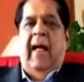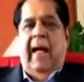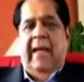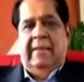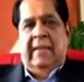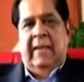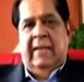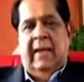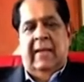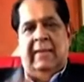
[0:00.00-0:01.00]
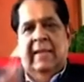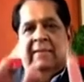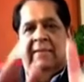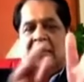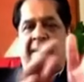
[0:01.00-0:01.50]
I think
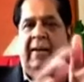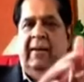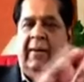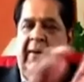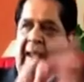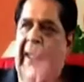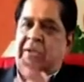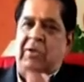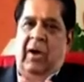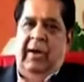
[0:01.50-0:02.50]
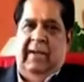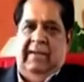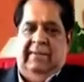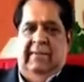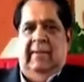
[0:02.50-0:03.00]
this large
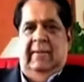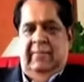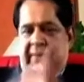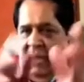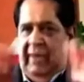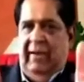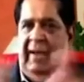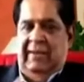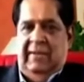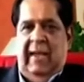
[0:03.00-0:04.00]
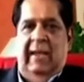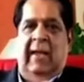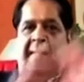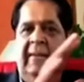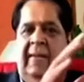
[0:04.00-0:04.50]
context, a country like China